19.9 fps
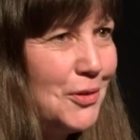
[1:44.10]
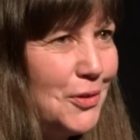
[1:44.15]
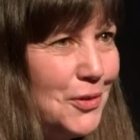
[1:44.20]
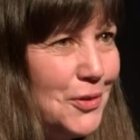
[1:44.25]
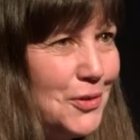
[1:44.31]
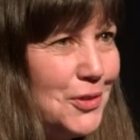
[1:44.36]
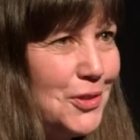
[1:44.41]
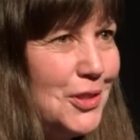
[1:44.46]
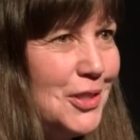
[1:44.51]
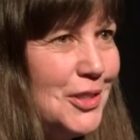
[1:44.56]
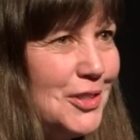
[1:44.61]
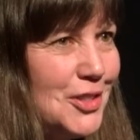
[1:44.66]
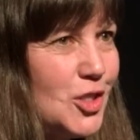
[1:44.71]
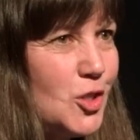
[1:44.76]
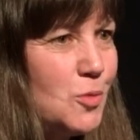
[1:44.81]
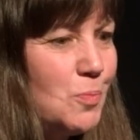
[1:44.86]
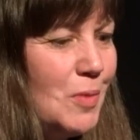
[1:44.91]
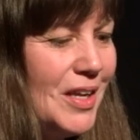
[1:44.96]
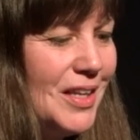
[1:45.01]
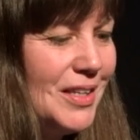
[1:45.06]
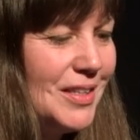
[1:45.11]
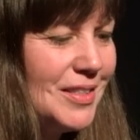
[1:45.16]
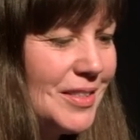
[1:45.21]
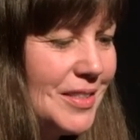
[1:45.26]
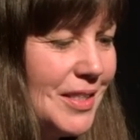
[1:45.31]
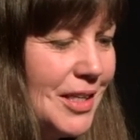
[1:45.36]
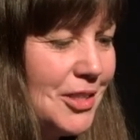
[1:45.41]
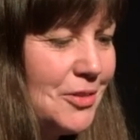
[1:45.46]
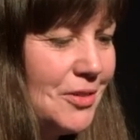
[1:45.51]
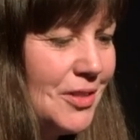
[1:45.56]
Earth and space,
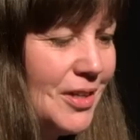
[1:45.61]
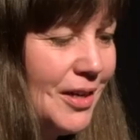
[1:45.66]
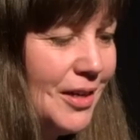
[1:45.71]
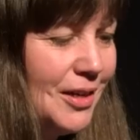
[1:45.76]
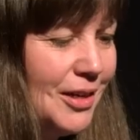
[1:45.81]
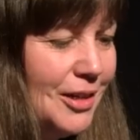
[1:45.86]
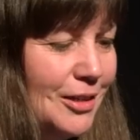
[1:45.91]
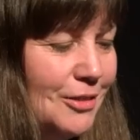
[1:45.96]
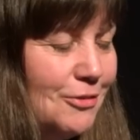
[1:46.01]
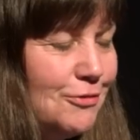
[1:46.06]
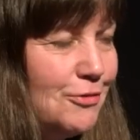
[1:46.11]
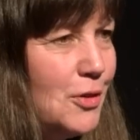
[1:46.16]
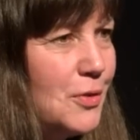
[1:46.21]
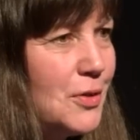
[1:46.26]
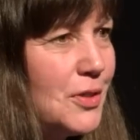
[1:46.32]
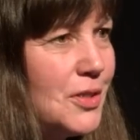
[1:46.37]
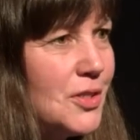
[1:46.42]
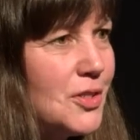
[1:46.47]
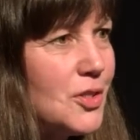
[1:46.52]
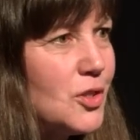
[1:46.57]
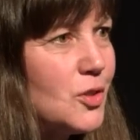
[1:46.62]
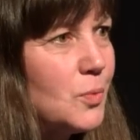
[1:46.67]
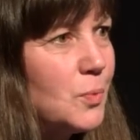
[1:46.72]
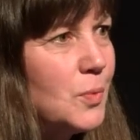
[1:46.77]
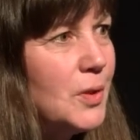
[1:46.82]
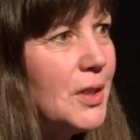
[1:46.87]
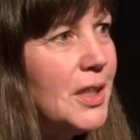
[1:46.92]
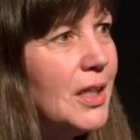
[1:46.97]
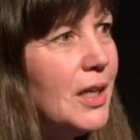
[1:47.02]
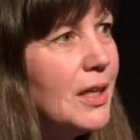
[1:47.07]
Sandra and I focused
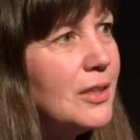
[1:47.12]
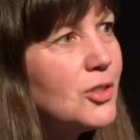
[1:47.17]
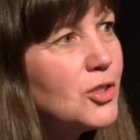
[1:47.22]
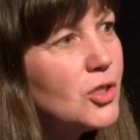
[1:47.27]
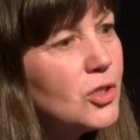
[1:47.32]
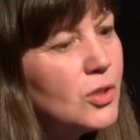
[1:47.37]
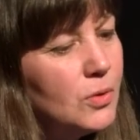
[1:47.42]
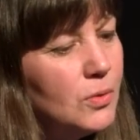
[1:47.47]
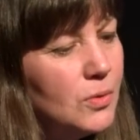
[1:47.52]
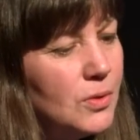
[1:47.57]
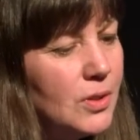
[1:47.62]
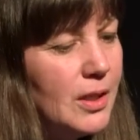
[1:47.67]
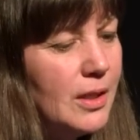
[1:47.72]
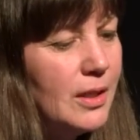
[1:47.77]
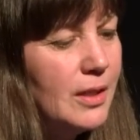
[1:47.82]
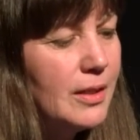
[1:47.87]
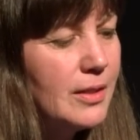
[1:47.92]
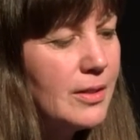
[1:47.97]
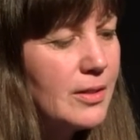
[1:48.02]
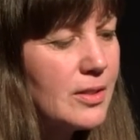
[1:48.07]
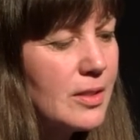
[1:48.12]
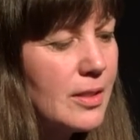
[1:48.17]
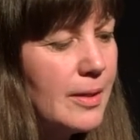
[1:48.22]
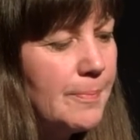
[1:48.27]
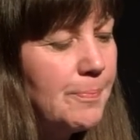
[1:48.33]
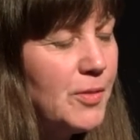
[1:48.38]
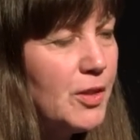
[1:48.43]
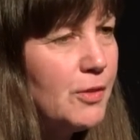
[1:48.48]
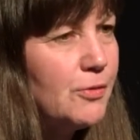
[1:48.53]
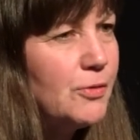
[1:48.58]
really on two things.
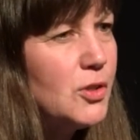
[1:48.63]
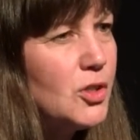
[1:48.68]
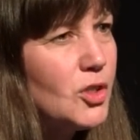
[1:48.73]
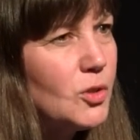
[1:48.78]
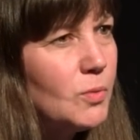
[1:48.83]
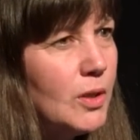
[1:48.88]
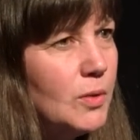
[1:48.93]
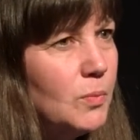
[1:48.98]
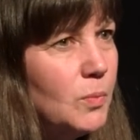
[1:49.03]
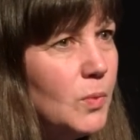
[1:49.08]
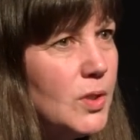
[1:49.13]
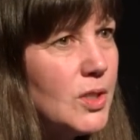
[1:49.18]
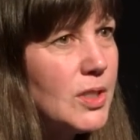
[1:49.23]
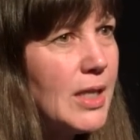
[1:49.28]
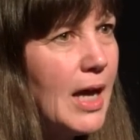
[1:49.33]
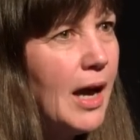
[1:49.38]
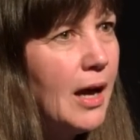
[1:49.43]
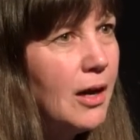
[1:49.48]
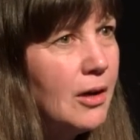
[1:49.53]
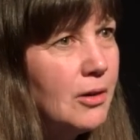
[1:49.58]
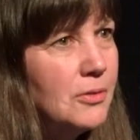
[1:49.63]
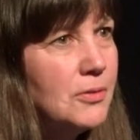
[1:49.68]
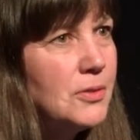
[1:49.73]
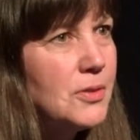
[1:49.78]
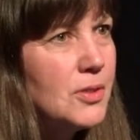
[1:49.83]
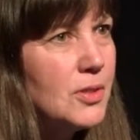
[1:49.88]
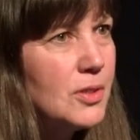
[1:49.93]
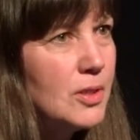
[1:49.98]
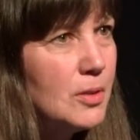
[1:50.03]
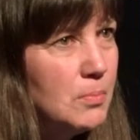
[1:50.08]
The first one was how
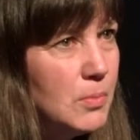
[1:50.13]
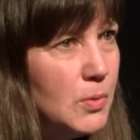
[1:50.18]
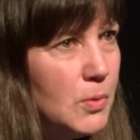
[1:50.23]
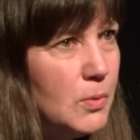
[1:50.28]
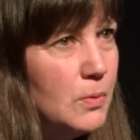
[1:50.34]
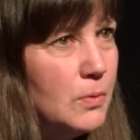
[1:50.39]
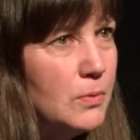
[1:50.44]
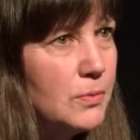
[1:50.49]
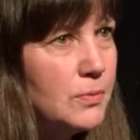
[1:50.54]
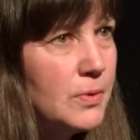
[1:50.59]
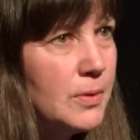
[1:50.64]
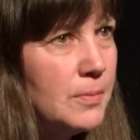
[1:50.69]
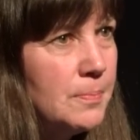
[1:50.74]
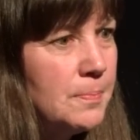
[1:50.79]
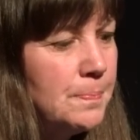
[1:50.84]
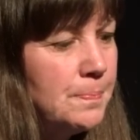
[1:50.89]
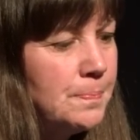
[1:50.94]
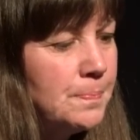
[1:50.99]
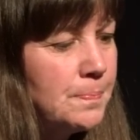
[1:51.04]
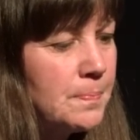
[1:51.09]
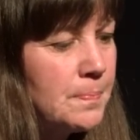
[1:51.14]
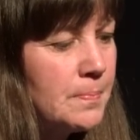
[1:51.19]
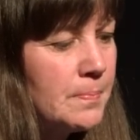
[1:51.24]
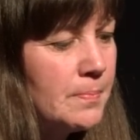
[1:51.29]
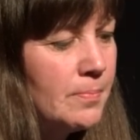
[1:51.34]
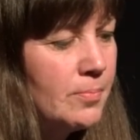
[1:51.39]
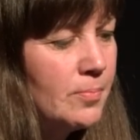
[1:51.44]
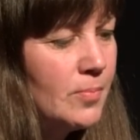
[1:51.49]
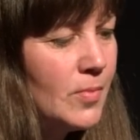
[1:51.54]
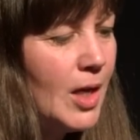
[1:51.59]
to move.
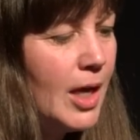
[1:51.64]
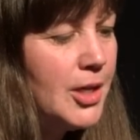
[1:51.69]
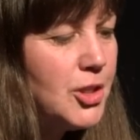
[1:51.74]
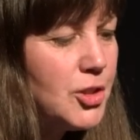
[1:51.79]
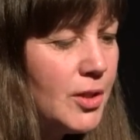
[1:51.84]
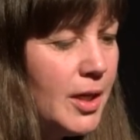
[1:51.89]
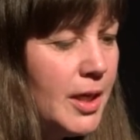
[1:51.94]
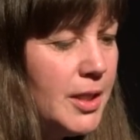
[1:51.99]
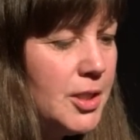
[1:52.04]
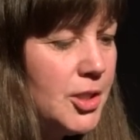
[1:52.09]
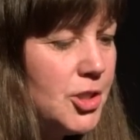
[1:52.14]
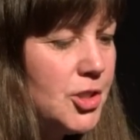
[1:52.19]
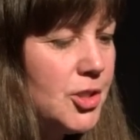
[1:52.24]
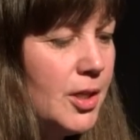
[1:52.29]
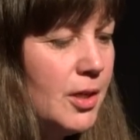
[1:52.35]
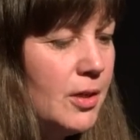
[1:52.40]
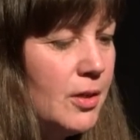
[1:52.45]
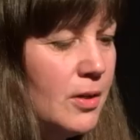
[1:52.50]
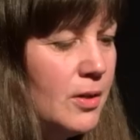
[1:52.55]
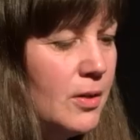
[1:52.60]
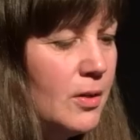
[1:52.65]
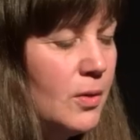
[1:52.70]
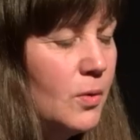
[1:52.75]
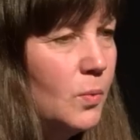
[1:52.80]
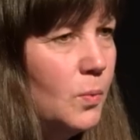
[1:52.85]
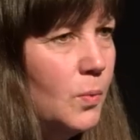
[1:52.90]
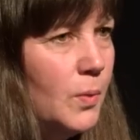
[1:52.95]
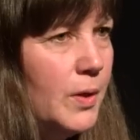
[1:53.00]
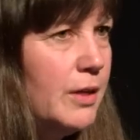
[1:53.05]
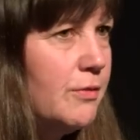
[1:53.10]
I tried to share
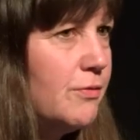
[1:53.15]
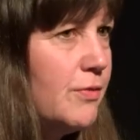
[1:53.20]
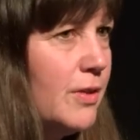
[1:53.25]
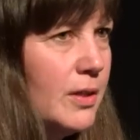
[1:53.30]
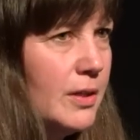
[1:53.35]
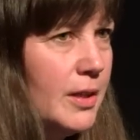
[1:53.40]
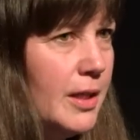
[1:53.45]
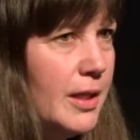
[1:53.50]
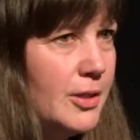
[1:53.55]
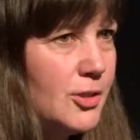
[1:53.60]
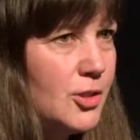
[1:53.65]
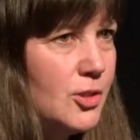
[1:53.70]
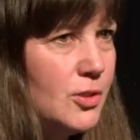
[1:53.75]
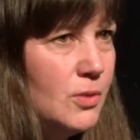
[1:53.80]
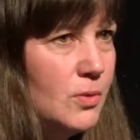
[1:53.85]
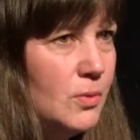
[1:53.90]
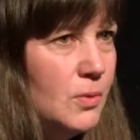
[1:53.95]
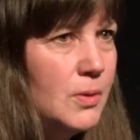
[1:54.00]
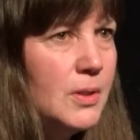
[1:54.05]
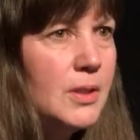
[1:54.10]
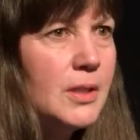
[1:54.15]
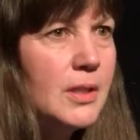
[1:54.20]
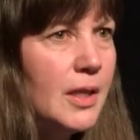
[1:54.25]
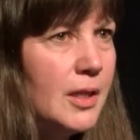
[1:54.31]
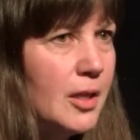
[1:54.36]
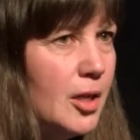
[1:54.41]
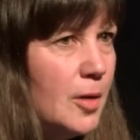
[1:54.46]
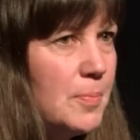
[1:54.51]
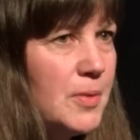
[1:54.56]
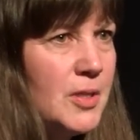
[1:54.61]
what it felt like to get
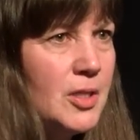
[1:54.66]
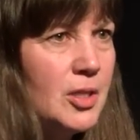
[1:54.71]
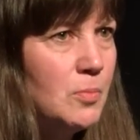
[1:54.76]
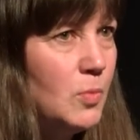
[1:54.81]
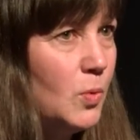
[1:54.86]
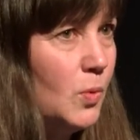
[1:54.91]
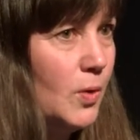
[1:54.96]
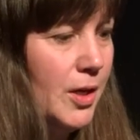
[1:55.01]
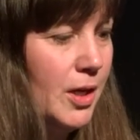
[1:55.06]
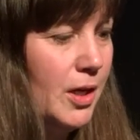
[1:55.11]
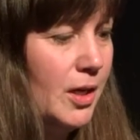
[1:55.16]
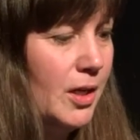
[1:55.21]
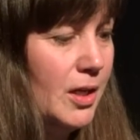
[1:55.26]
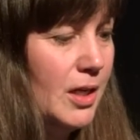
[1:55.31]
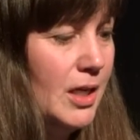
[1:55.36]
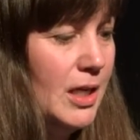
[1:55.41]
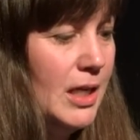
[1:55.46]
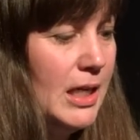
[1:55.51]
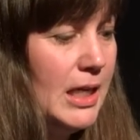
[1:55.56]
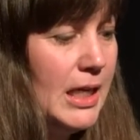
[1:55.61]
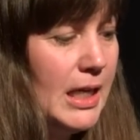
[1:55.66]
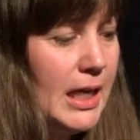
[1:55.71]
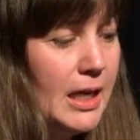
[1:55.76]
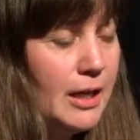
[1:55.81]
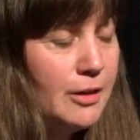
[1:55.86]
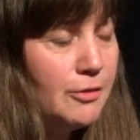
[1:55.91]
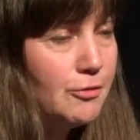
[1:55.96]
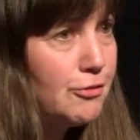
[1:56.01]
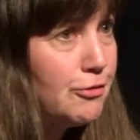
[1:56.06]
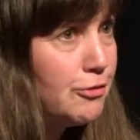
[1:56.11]
up in the morning,
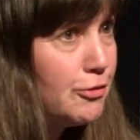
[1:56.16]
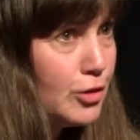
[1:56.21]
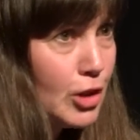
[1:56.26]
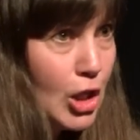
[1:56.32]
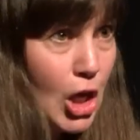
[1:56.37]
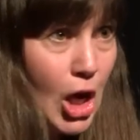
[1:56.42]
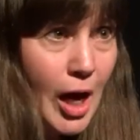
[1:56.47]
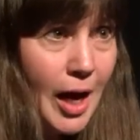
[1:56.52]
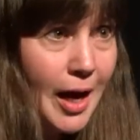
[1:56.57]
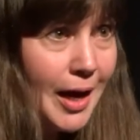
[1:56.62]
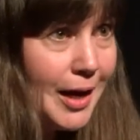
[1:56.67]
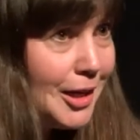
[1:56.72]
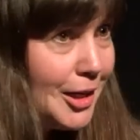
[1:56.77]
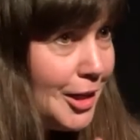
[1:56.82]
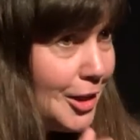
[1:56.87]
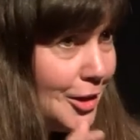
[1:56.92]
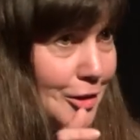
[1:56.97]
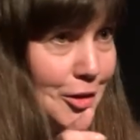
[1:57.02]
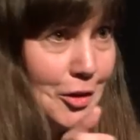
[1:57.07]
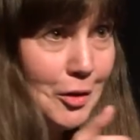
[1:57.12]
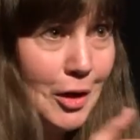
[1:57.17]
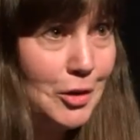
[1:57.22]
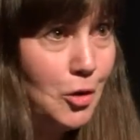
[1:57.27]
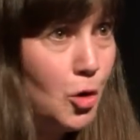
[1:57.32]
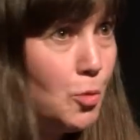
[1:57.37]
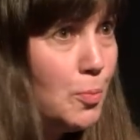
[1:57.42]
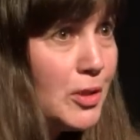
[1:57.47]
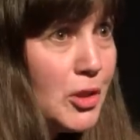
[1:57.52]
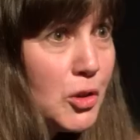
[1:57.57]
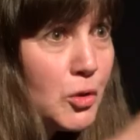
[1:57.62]
and fly. You know, I'd
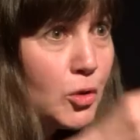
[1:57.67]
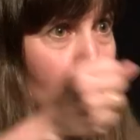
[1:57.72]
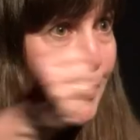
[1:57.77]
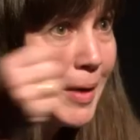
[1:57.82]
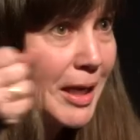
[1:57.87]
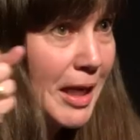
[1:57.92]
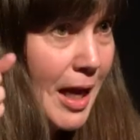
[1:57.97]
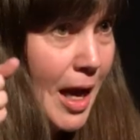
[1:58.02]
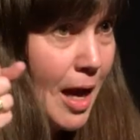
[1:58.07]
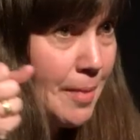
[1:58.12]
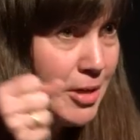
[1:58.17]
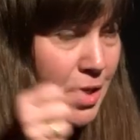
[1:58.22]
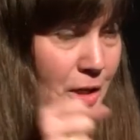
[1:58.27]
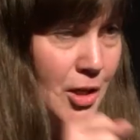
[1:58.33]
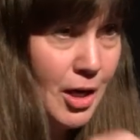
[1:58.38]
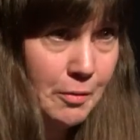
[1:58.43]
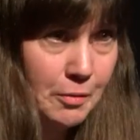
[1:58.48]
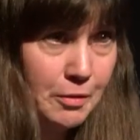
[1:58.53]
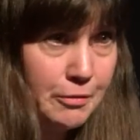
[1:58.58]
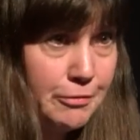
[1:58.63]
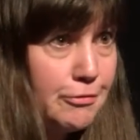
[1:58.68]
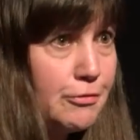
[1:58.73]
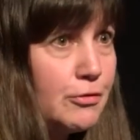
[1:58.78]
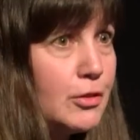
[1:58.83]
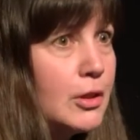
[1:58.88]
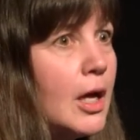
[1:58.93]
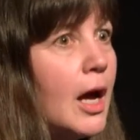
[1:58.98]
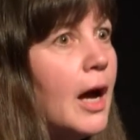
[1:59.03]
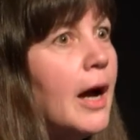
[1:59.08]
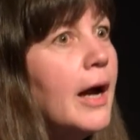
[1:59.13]
open the door of my cabin, I would
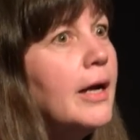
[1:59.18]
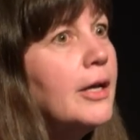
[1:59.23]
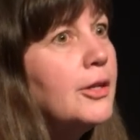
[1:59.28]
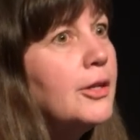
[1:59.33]
fly